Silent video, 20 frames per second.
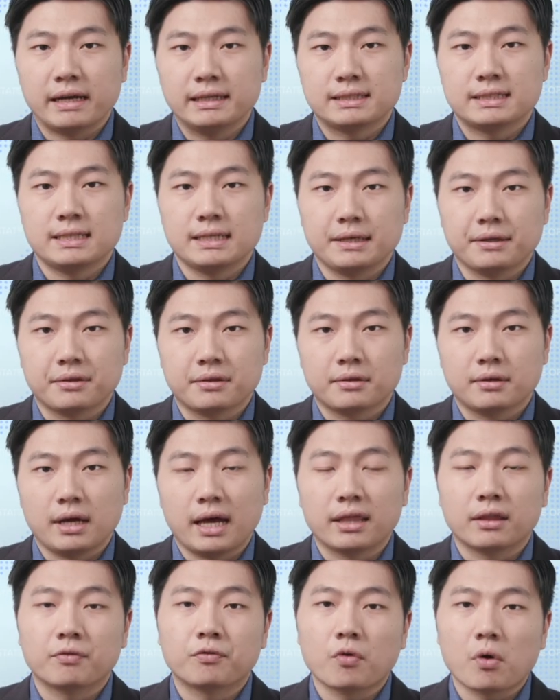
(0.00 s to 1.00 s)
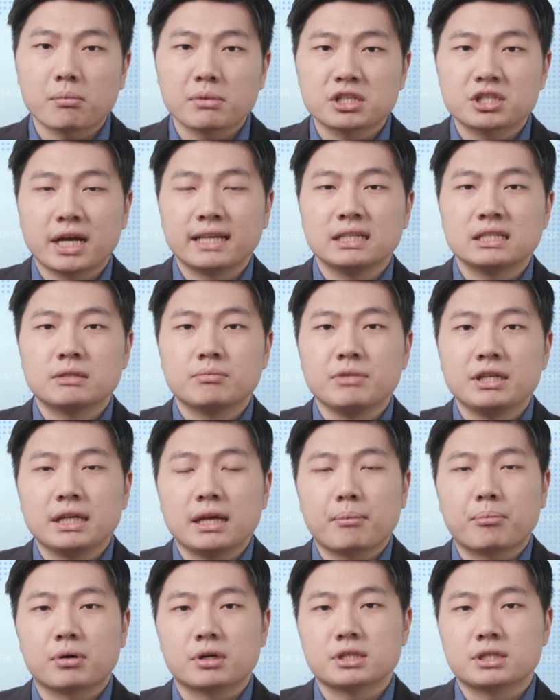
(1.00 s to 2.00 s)
18th. And the former Chinese
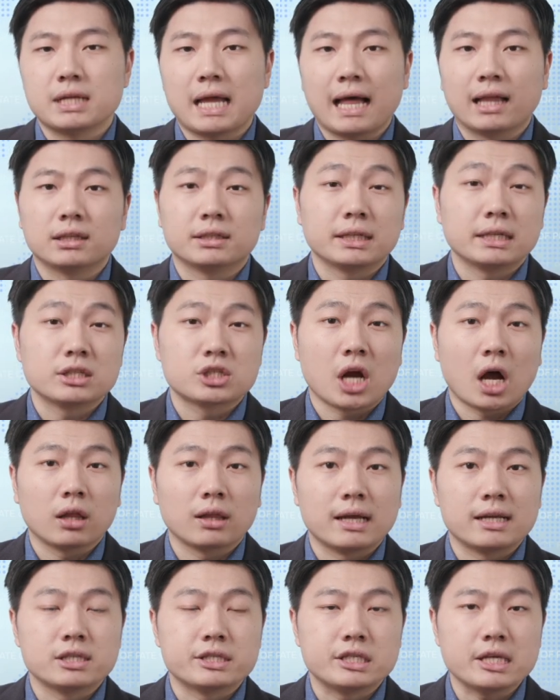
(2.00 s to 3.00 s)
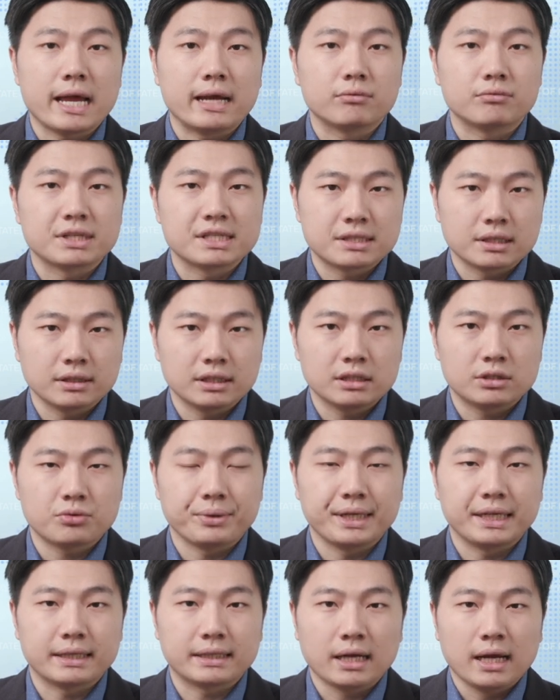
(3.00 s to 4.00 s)
media personality Zhao Lanjian recently
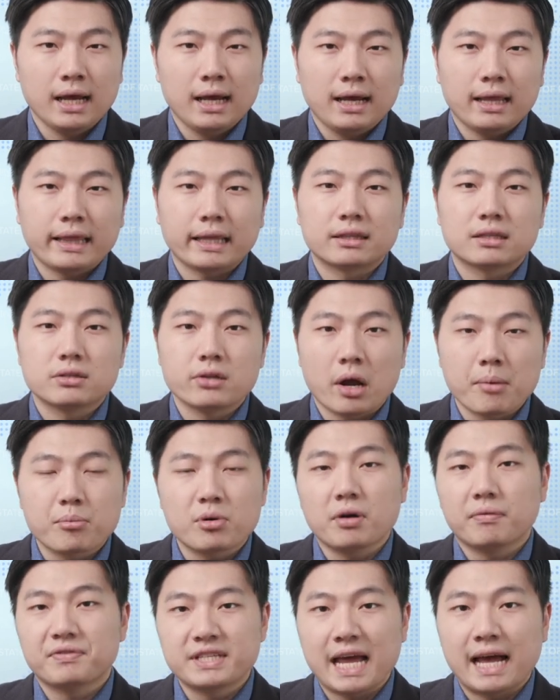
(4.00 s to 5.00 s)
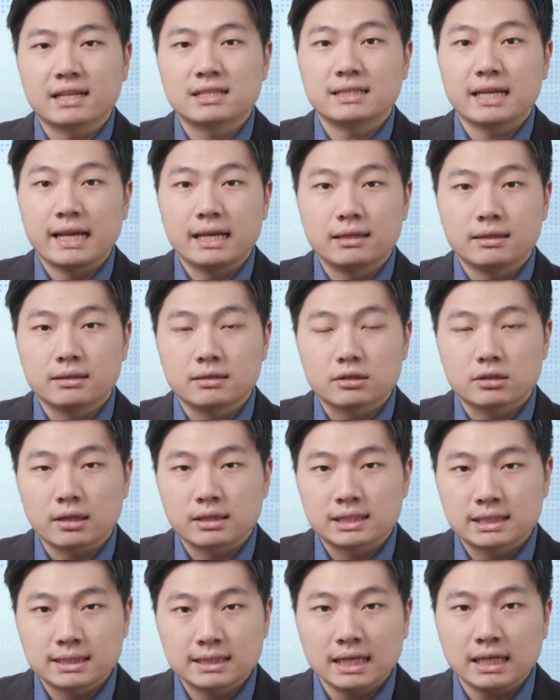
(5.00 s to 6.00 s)
tweeted that the number of deaths in
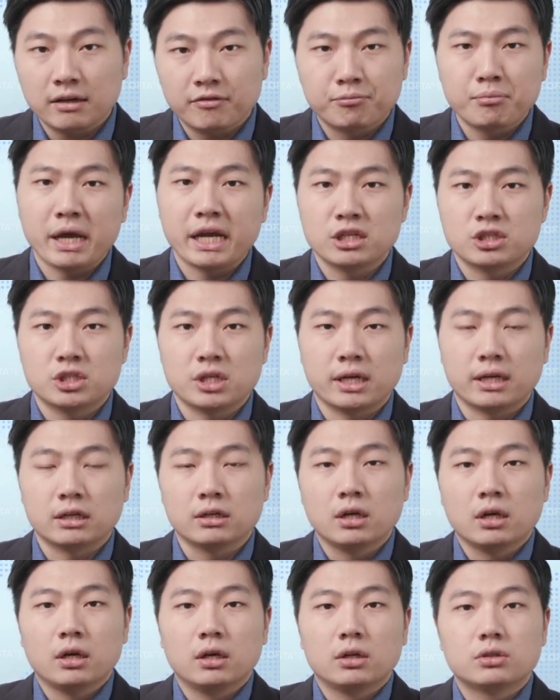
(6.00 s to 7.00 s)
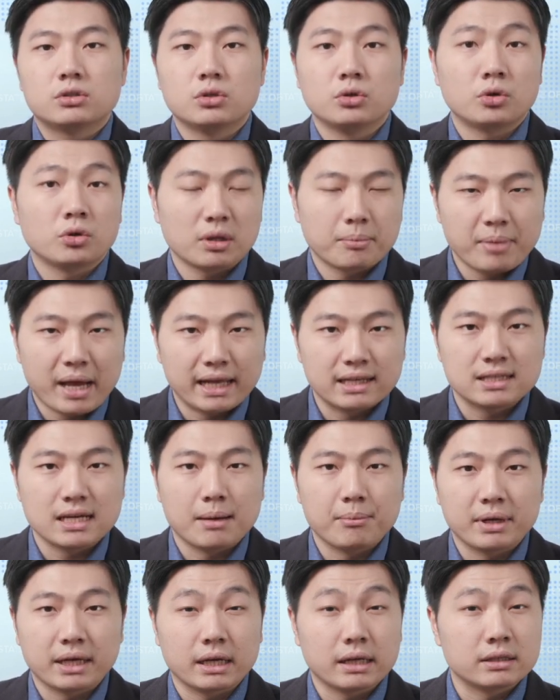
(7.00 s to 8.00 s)
the city of Beijing due to the
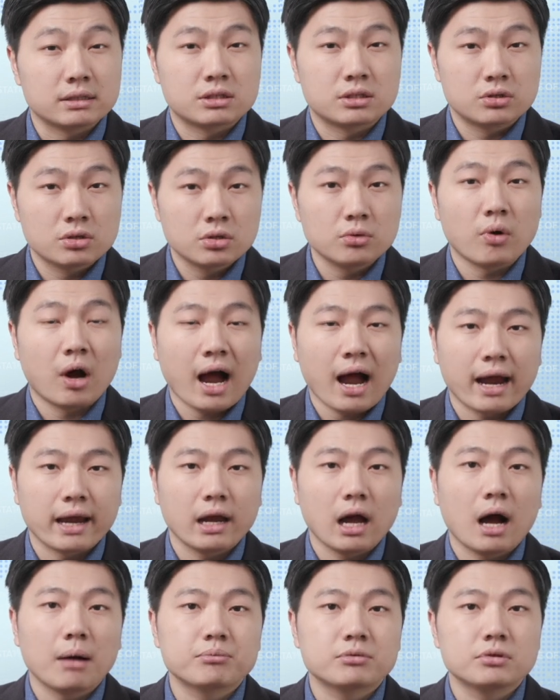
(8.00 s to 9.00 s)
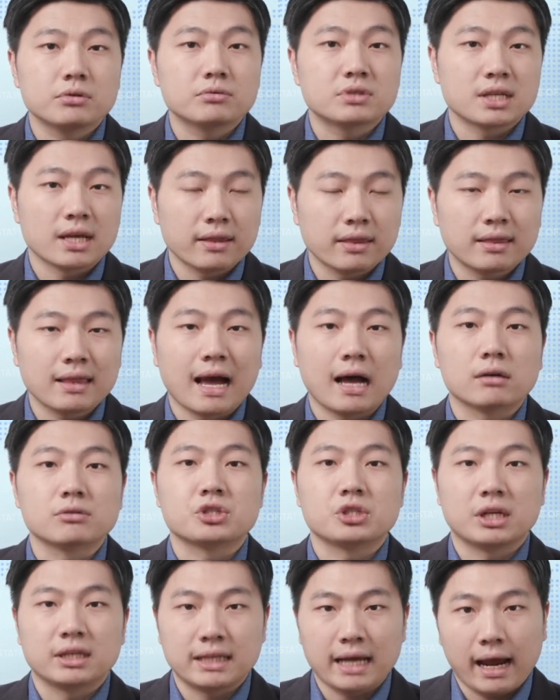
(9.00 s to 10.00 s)
pandemic is too high, up to
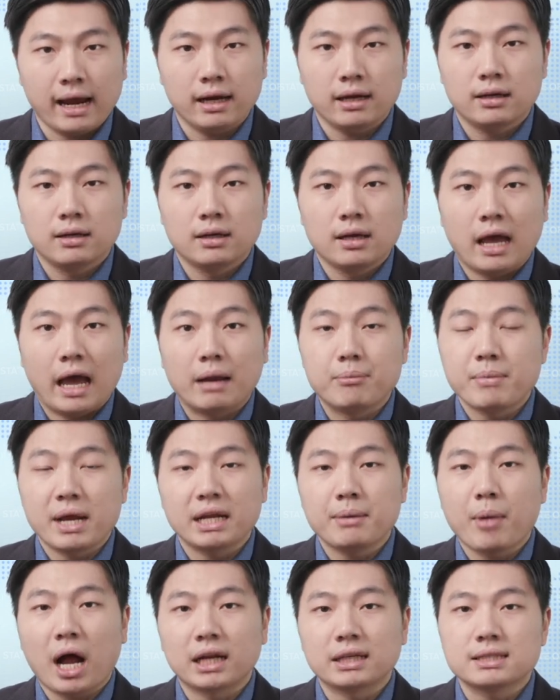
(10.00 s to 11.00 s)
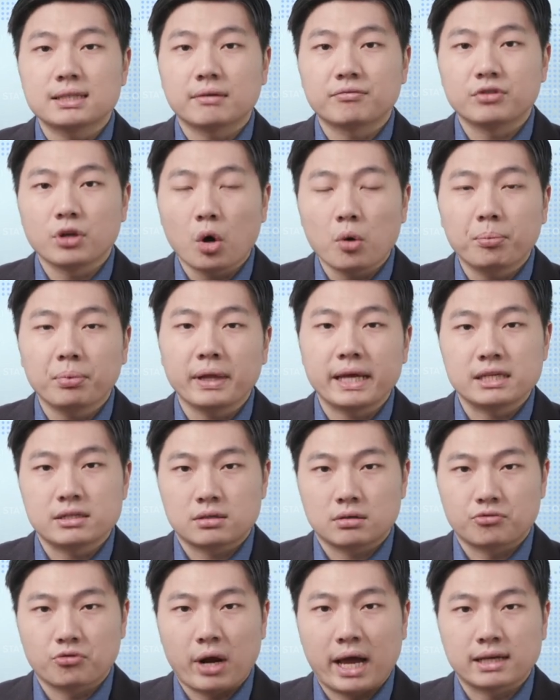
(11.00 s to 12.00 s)
10,000 a day, and many bodies have no place
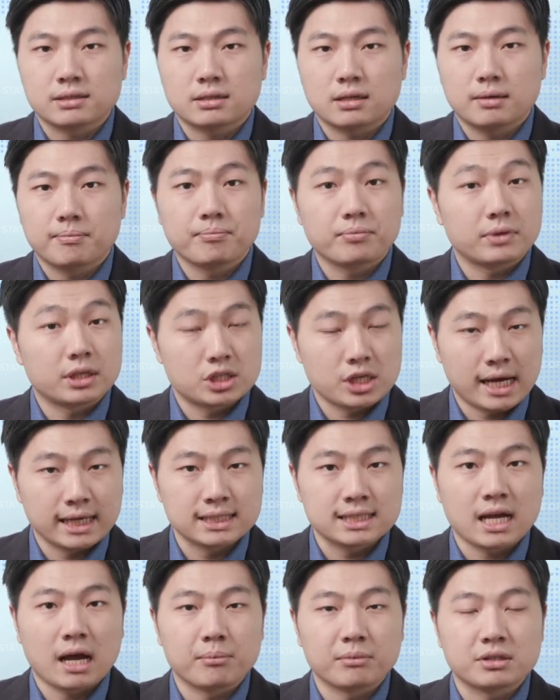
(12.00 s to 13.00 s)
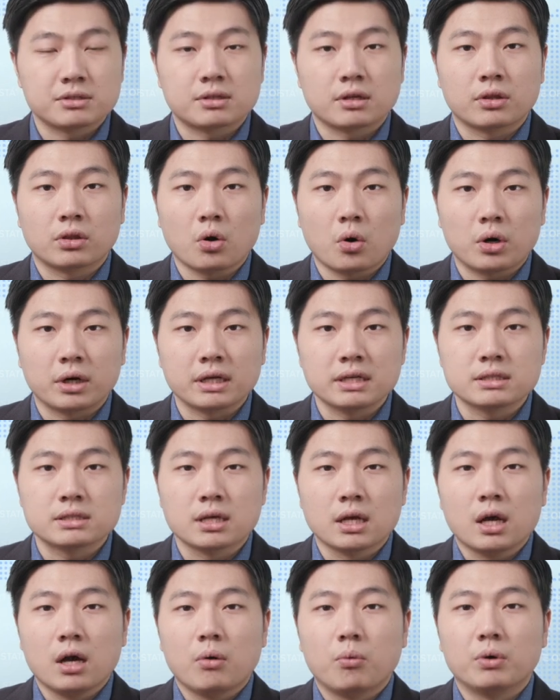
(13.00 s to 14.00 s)
to rest. The Chinese Communist authorities
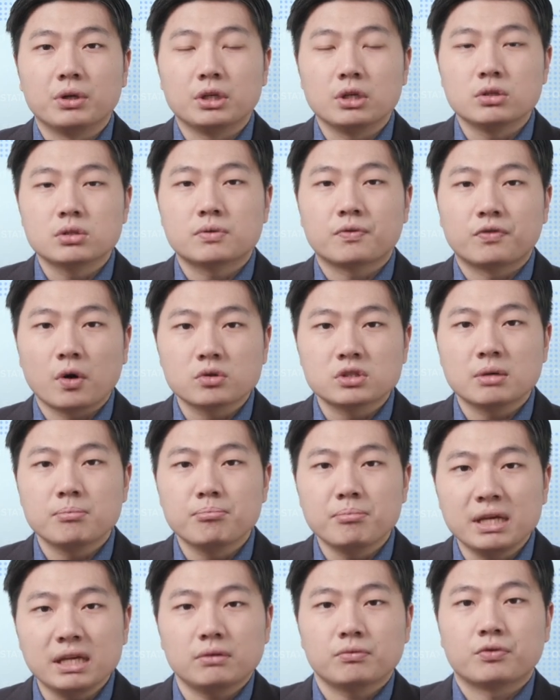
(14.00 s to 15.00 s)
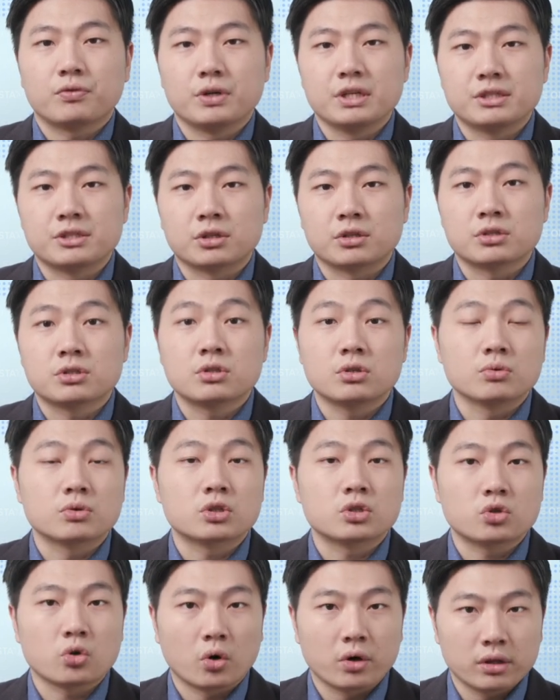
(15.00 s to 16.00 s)
would use frozen meat freezers to
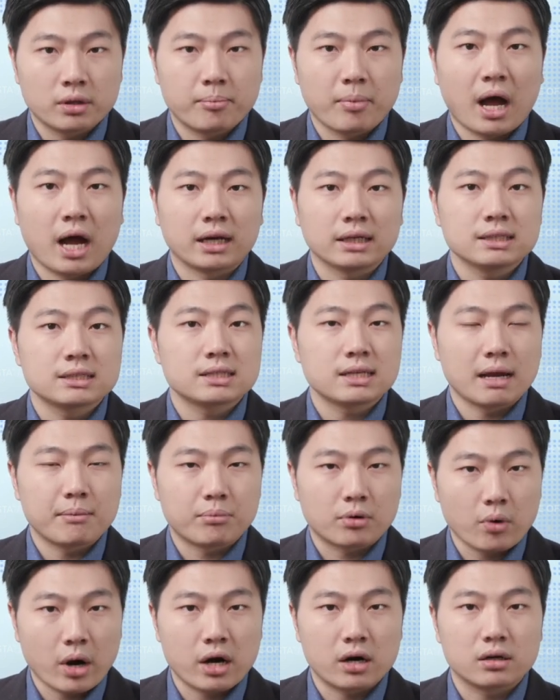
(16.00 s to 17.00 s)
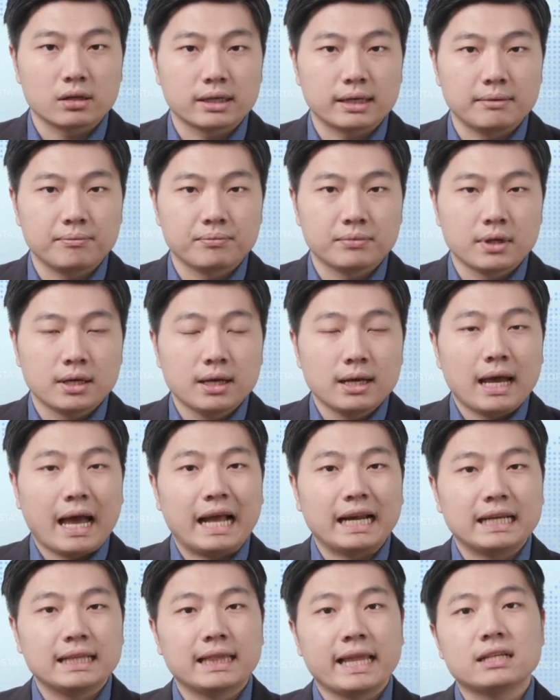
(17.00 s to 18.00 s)
store the bodies temporarily.
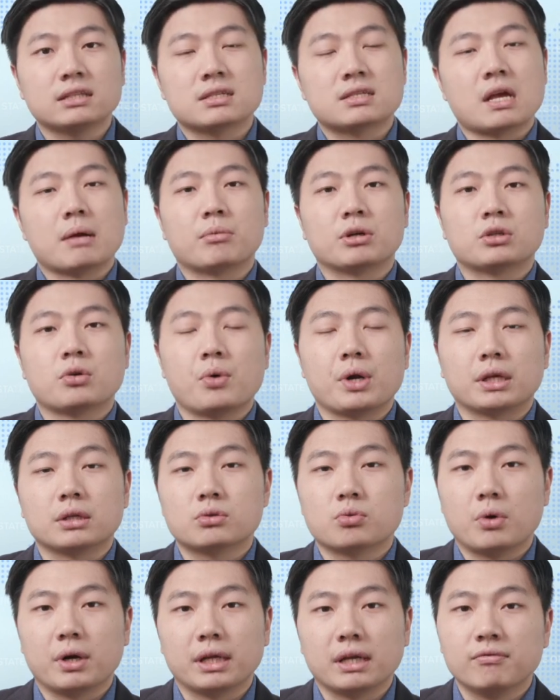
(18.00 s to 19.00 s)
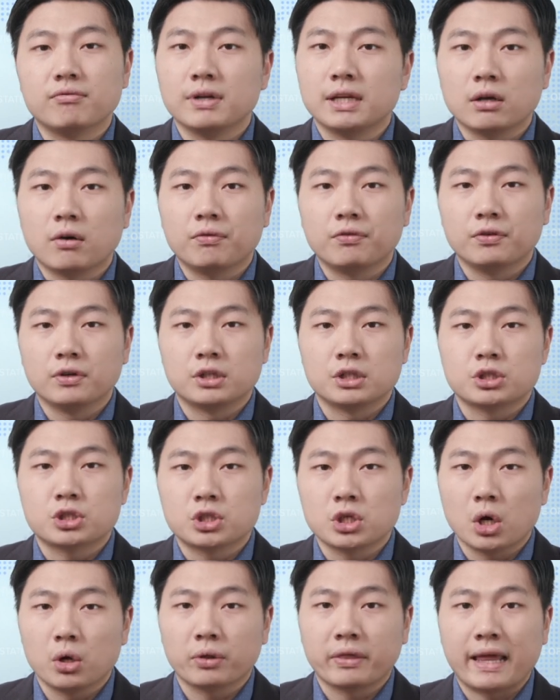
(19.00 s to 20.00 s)
And in late December 2020, video footage
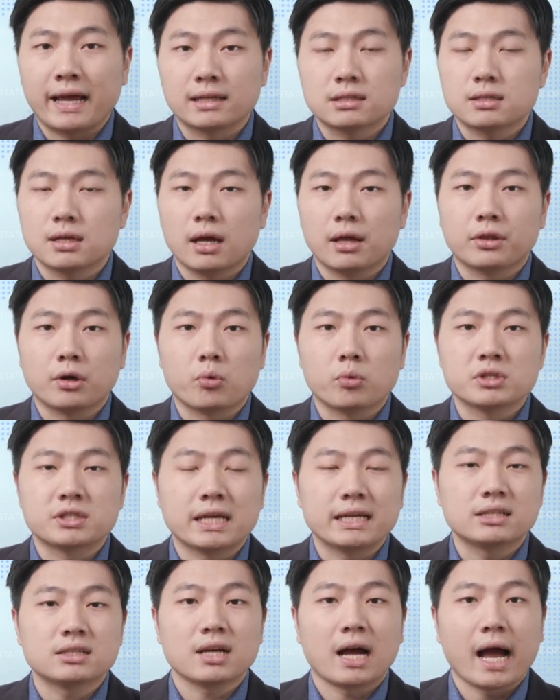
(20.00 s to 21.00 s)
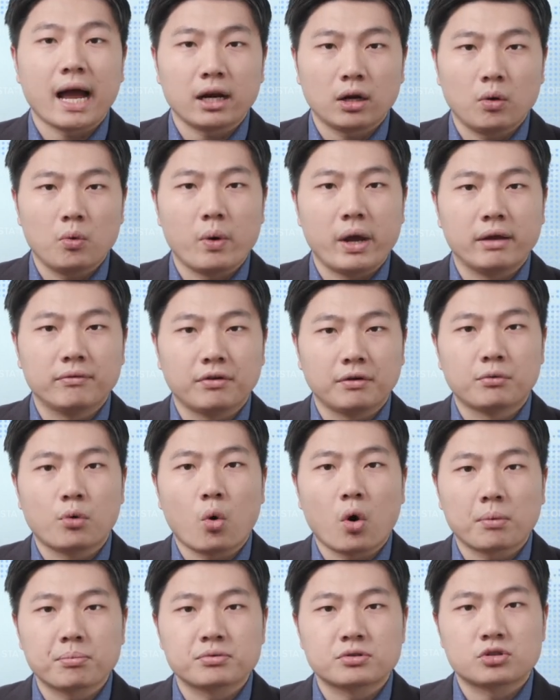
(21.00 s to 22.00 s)
showed that there was a tidal wave of
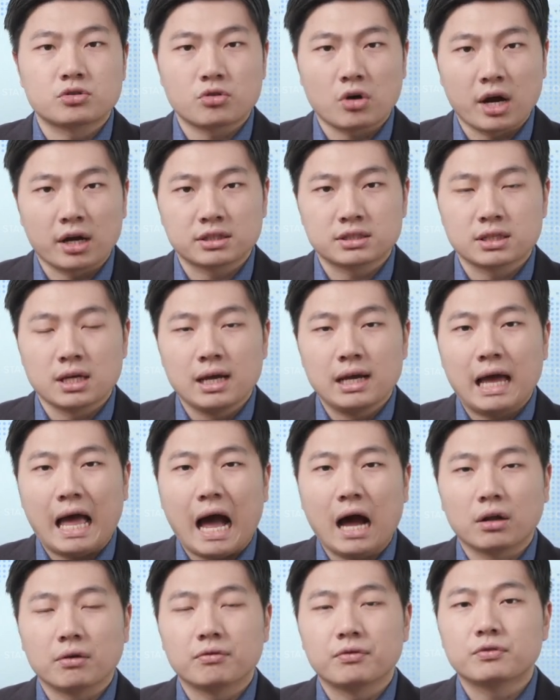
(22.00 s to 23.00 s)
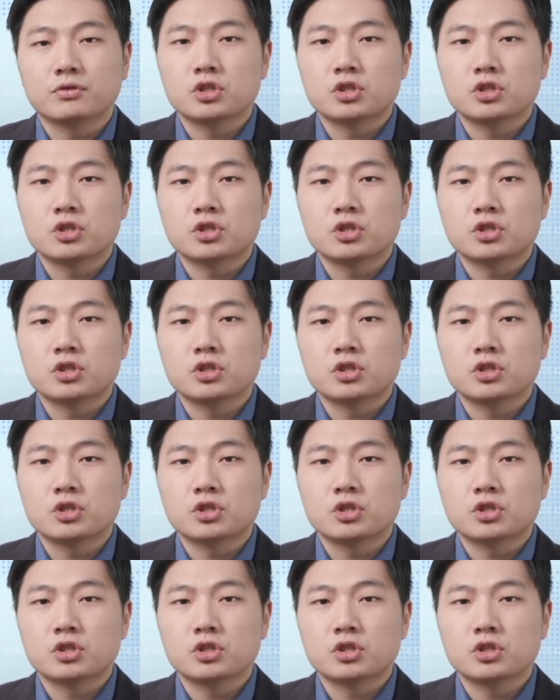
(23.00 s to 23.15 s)
corpse trucks out of